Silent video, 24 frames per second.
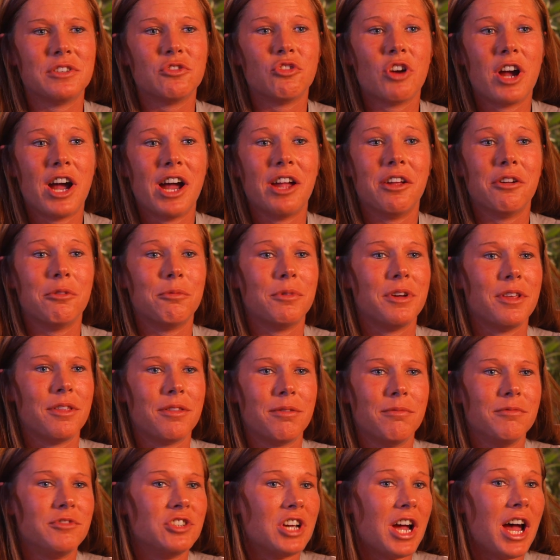a trial
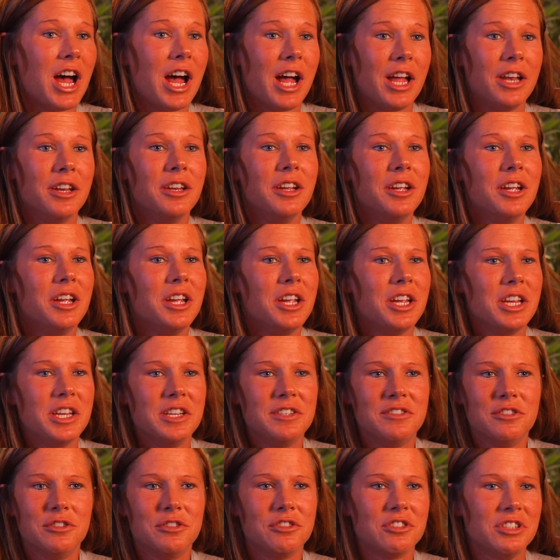with John.
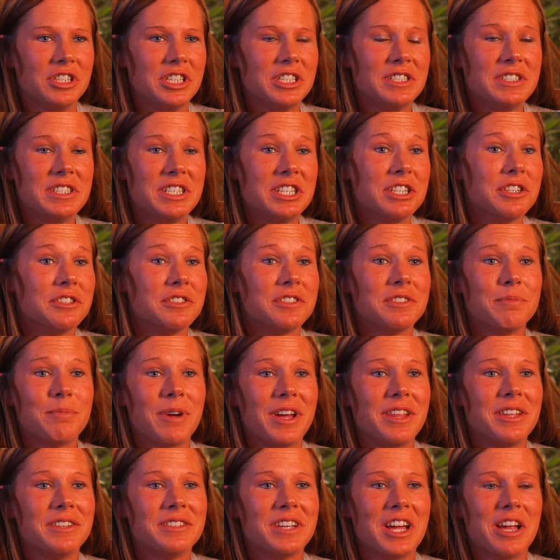He's usually in tears
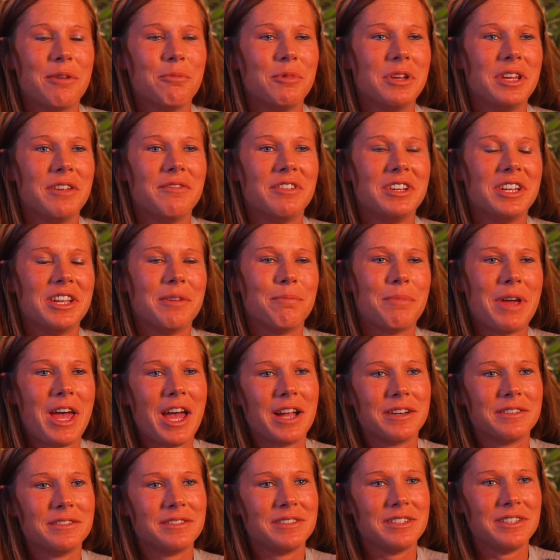by the time we even get
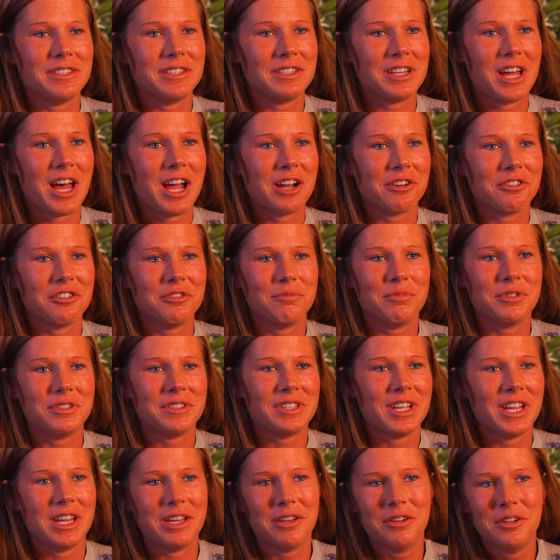back to see the doctor,
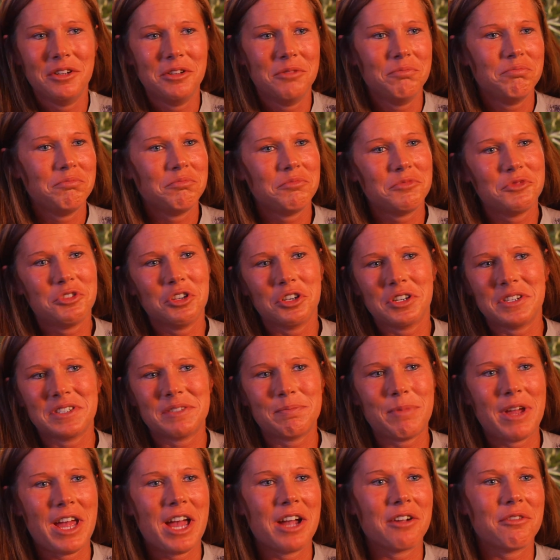but they took us
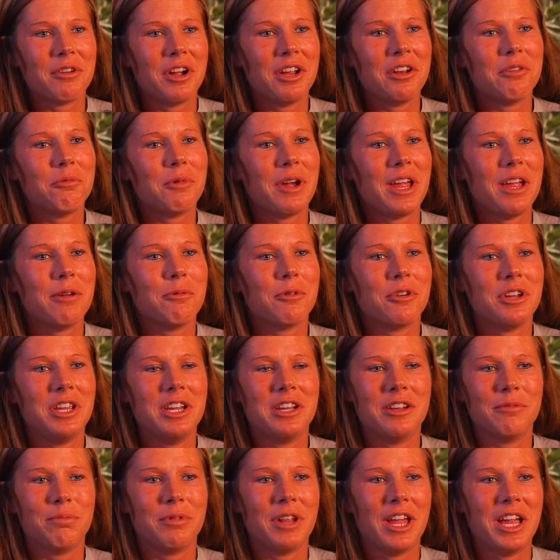back right away where he
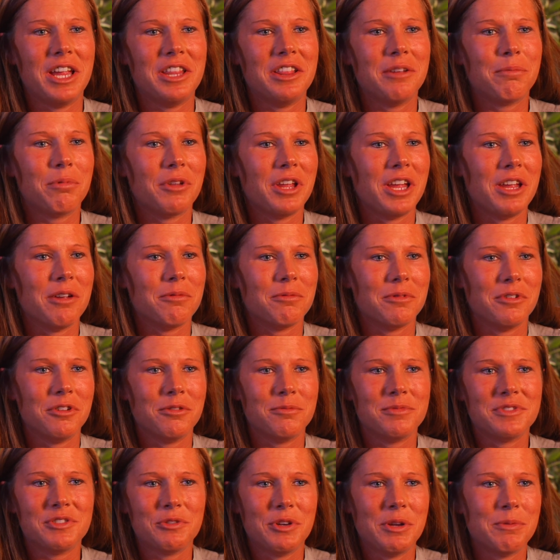could play in the
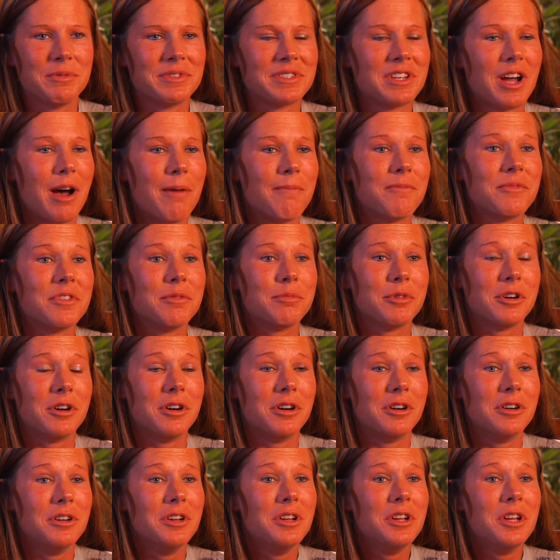playroom, so he was
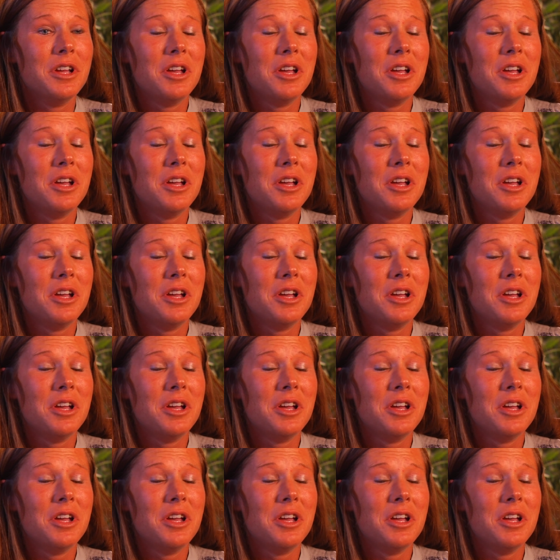comfortable.